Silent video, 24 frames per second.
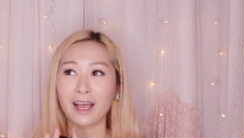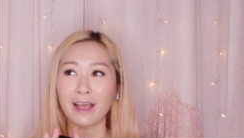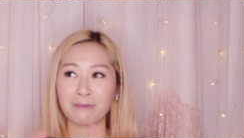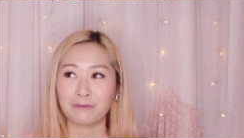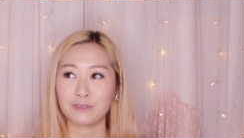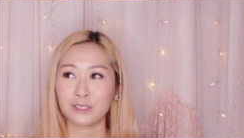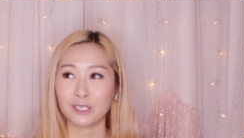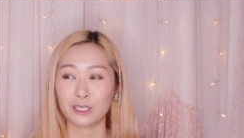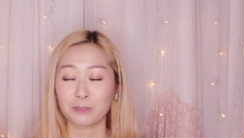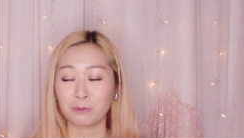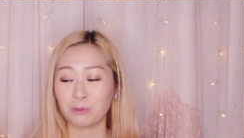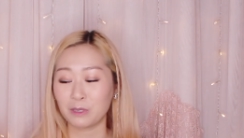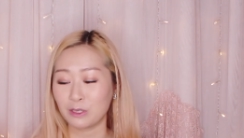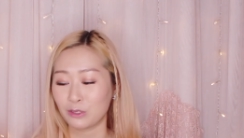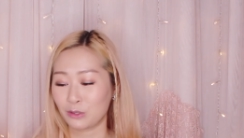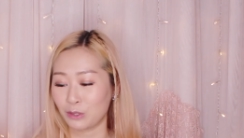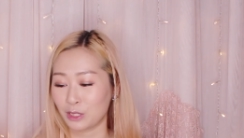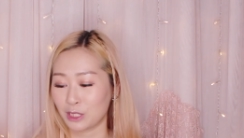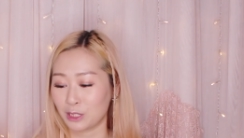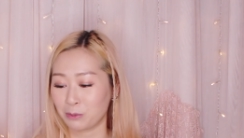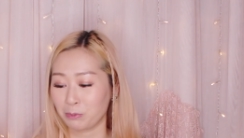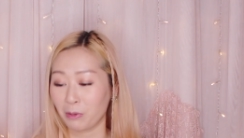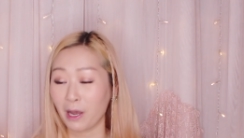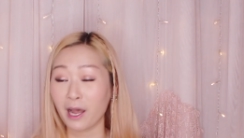I've just been
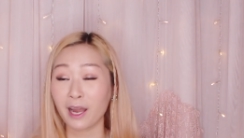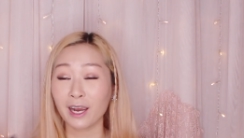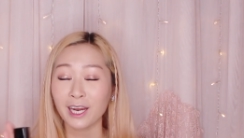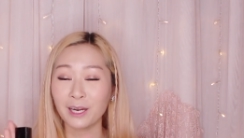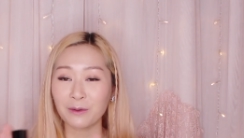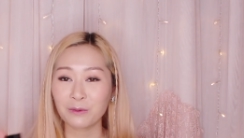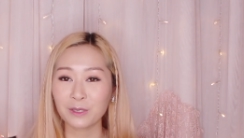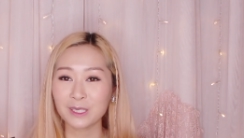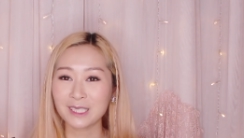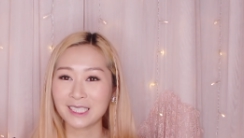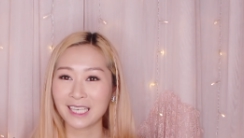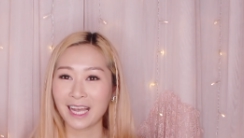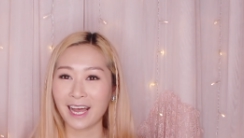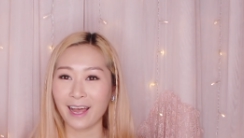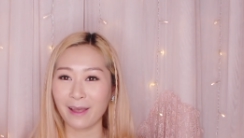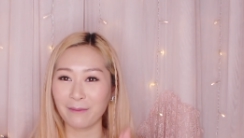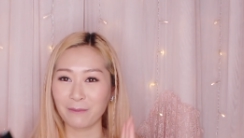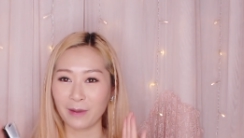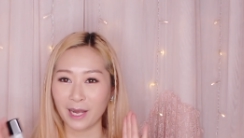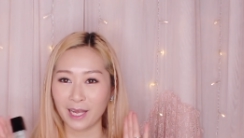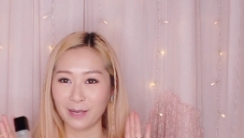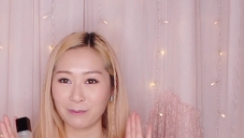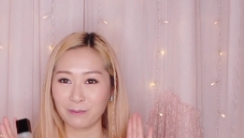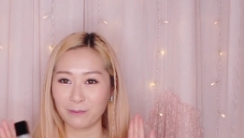to a spa every
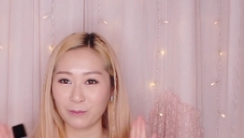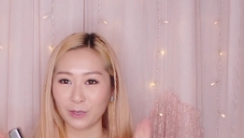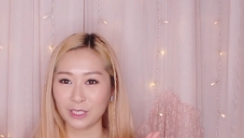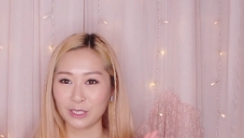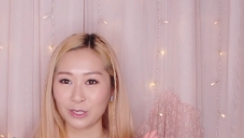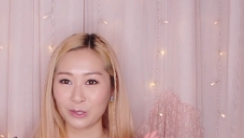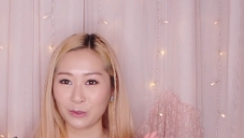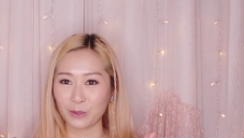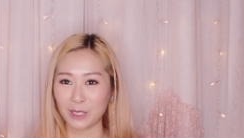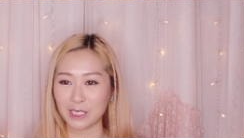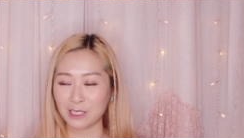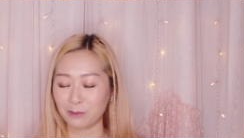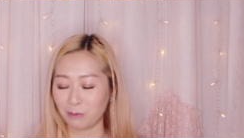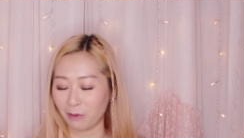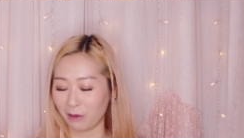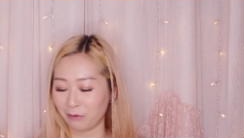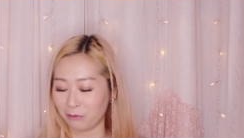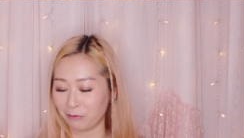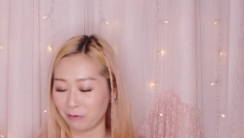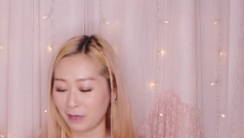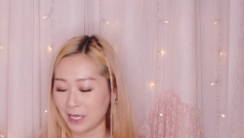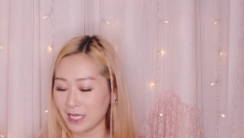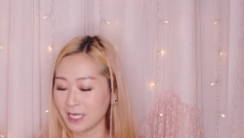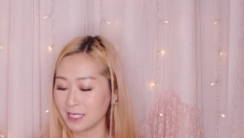time I moisturize my
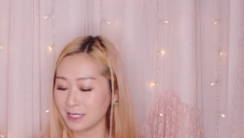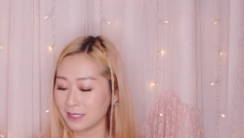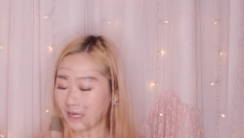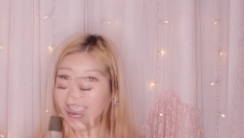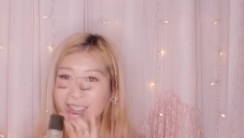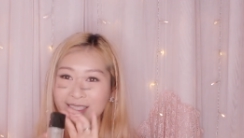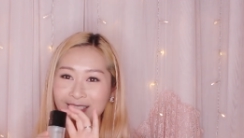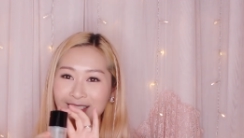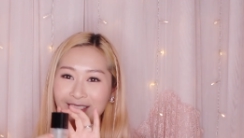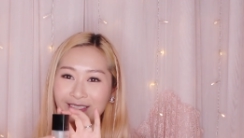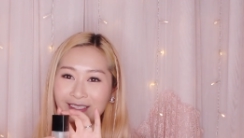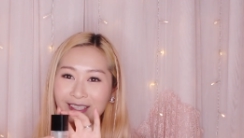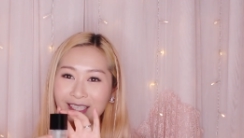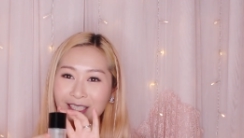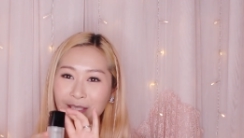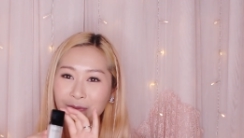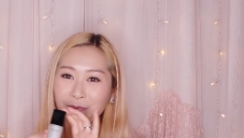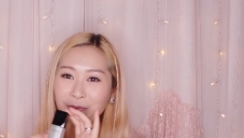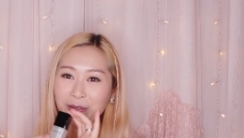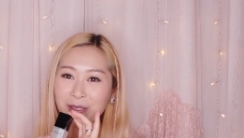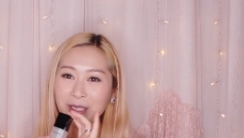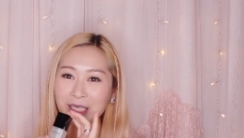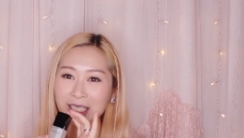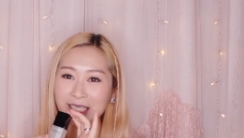face. So this
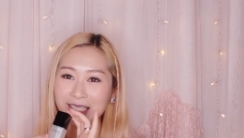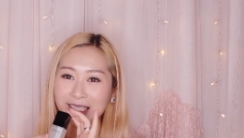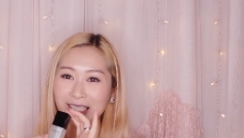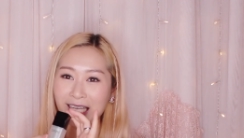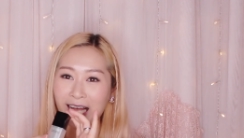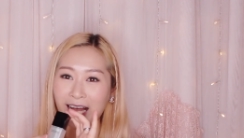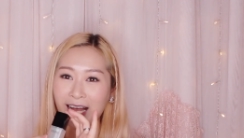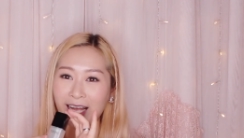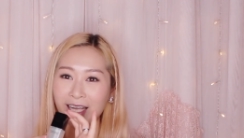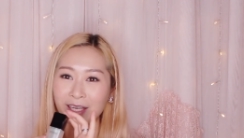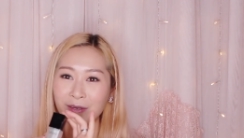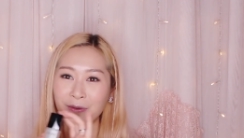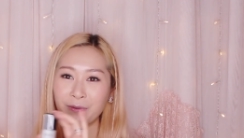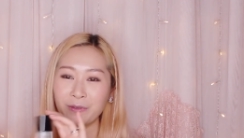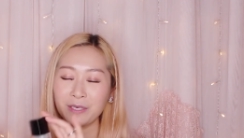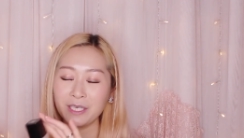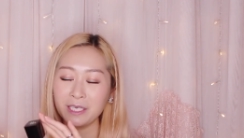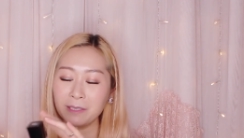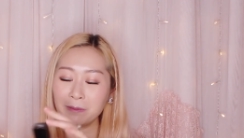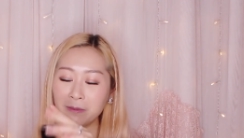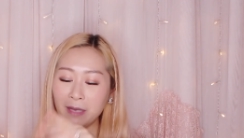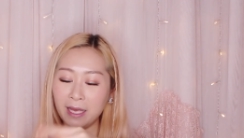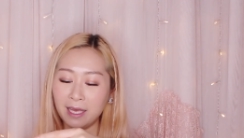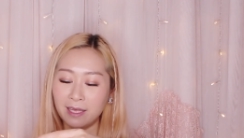one is the eye
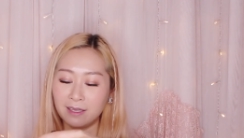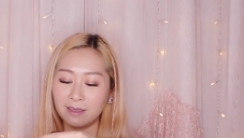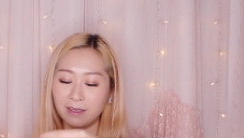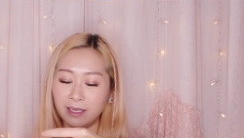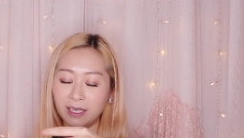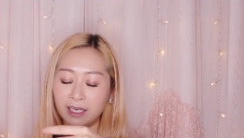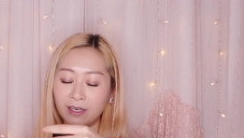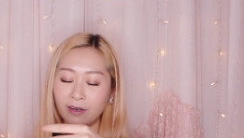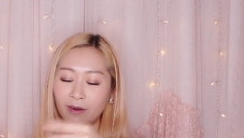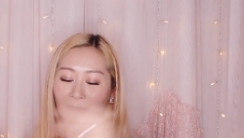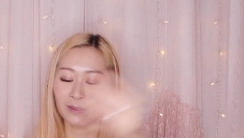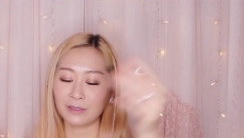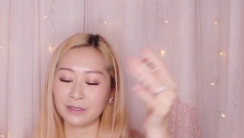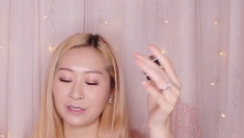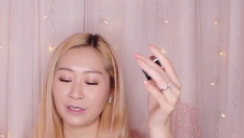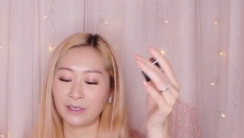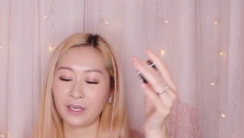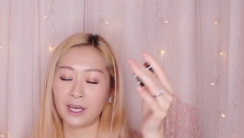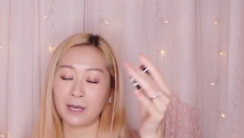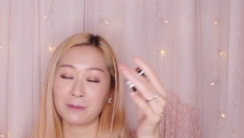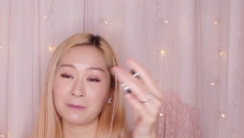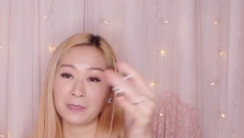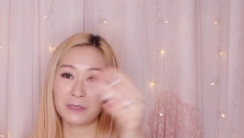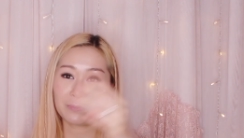cream, and it also
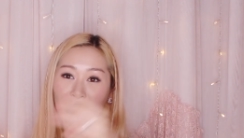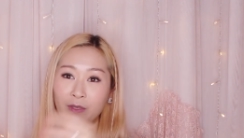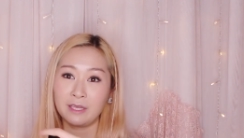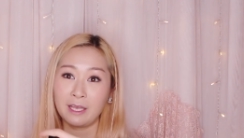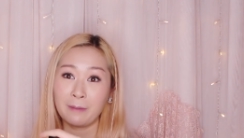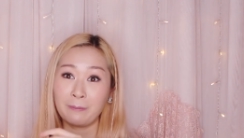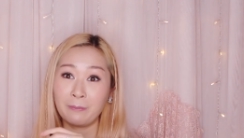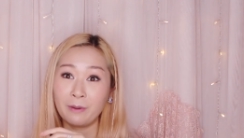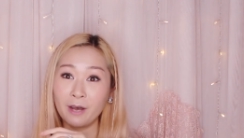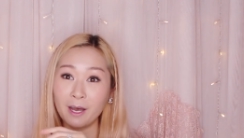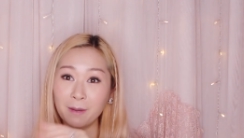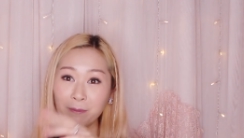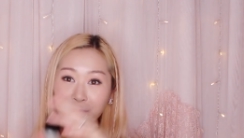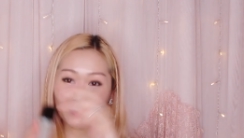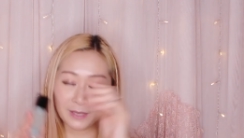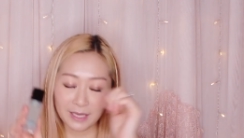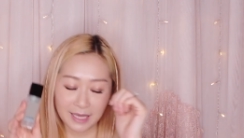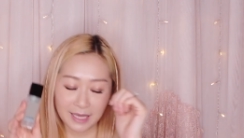comes with a pump